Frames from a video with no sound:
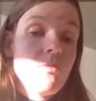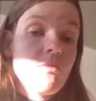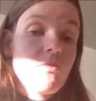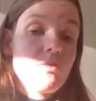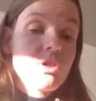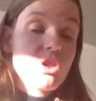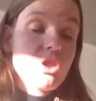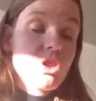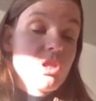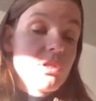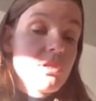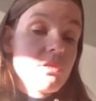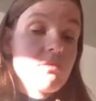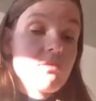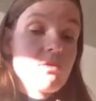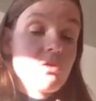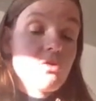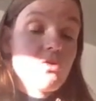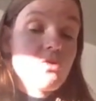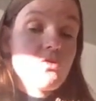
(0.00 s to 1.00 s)
which is
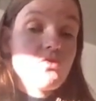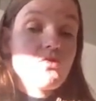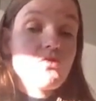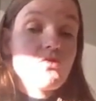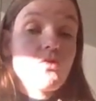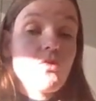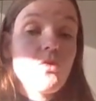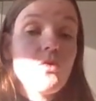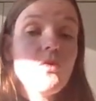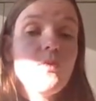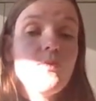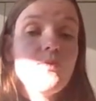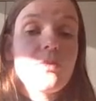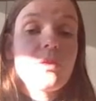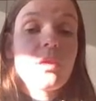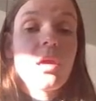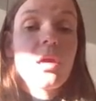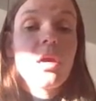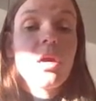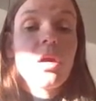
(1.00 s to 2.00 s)
the control,
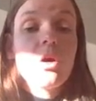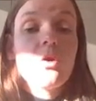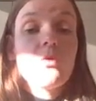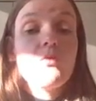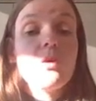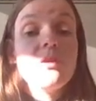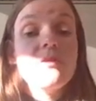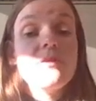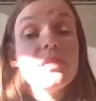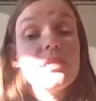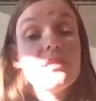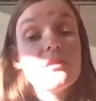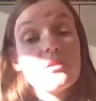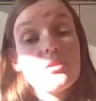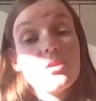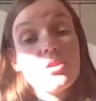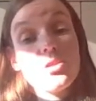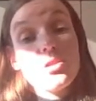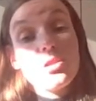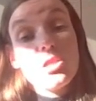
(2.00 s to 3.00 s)
within
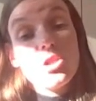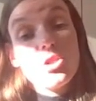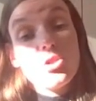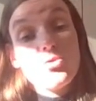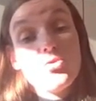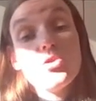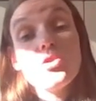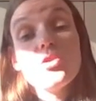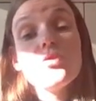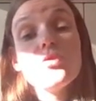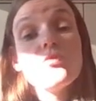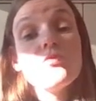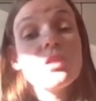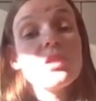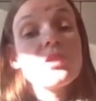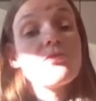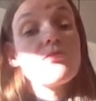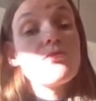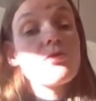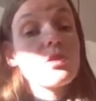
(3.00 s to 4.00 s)
condition 2,
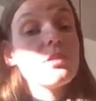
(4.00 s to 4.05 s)
which were